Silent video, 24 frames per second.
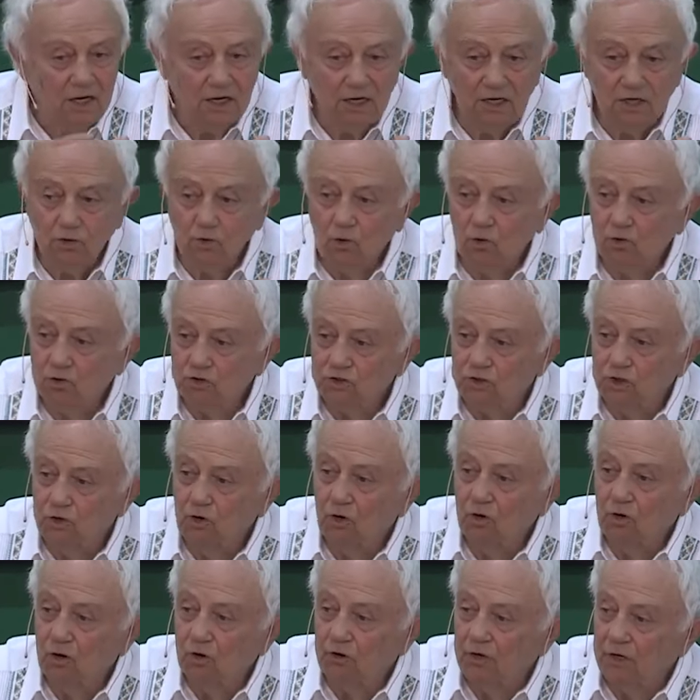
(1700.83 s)
it was
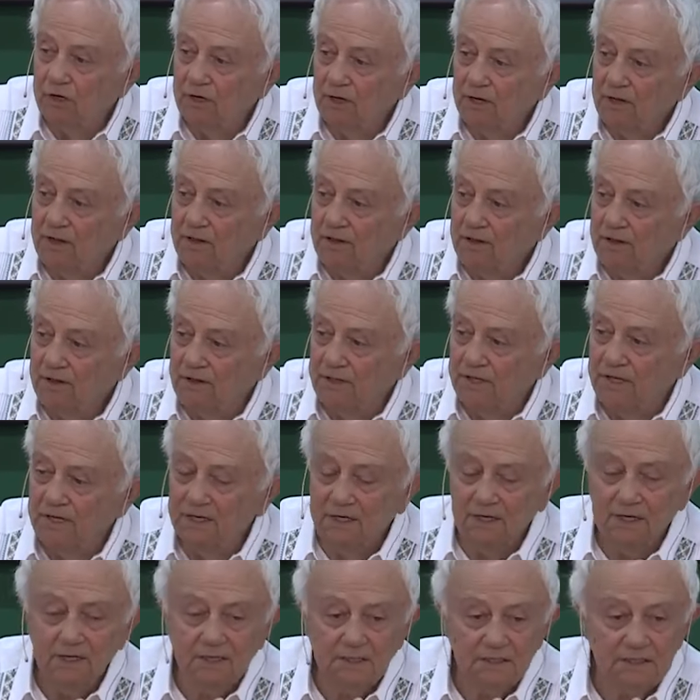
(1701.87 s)
gone,
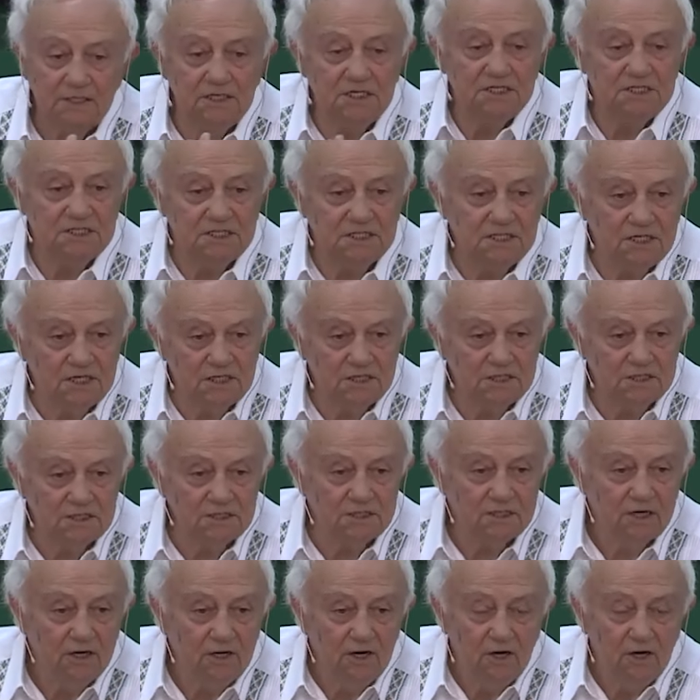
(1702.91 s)
the disease,